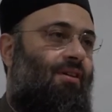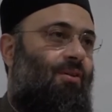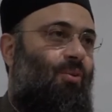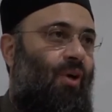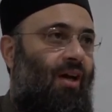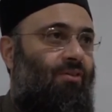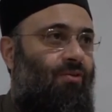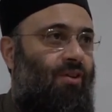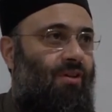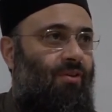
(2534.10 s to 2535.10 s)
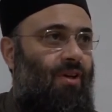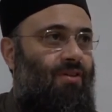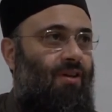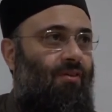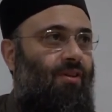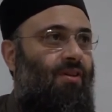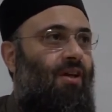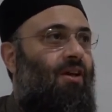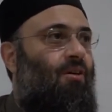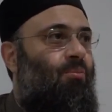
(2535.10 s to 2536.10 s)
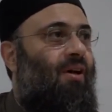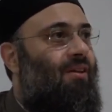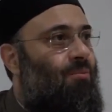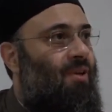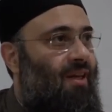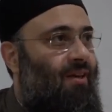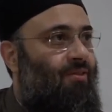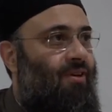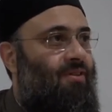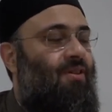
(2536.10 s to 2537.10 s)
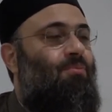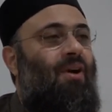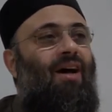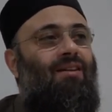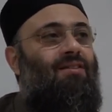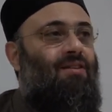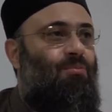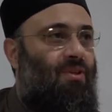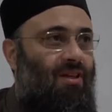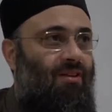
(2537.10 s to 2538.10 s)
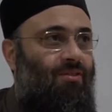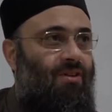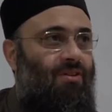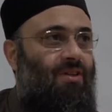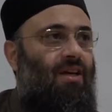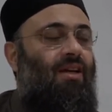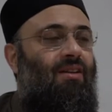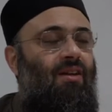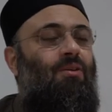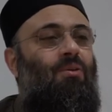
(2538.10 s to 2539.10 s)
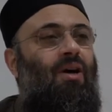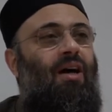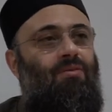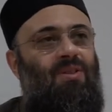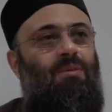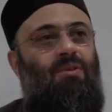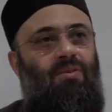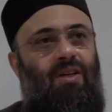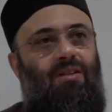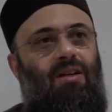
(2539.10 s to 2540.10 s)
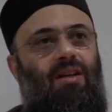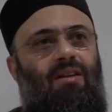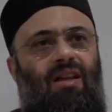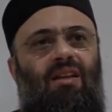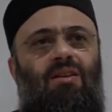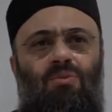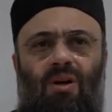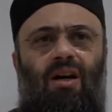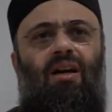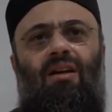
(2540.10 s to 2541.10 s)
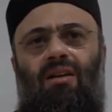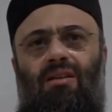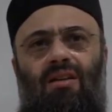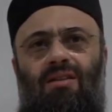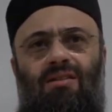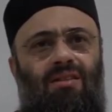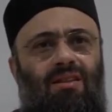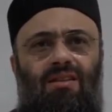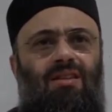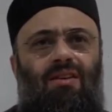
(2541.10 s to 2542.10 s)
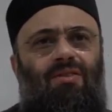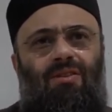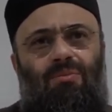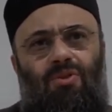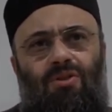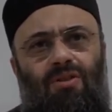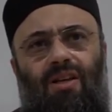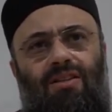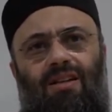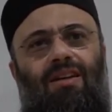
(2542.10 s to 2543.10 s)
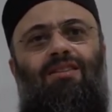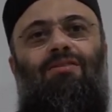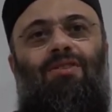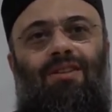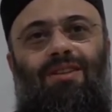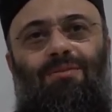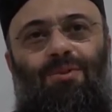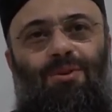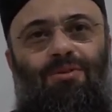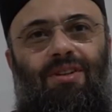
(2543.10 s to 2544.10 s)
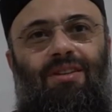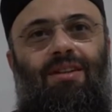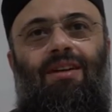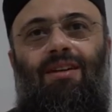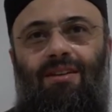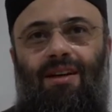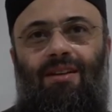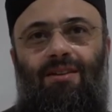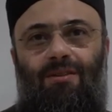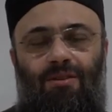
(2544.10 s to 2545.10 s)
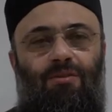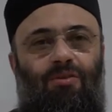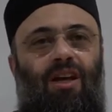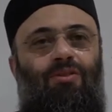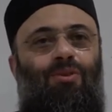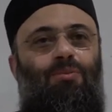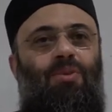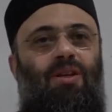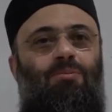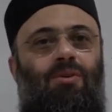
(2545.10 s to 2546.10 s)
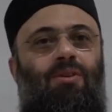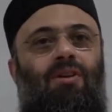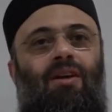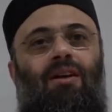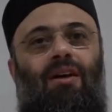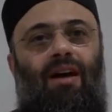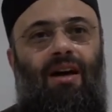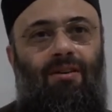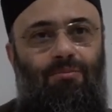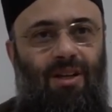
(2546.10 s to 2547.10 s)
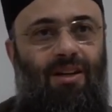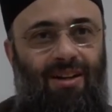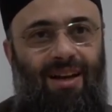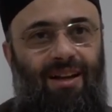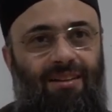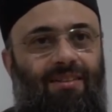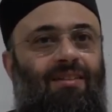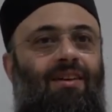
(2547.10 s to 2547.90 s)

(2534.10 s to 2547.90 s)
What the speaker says: We have different degrees of it. But the believers, the practicing believers, they do have some of it. That is why it is even just like scientifically proven that faithful people have better health,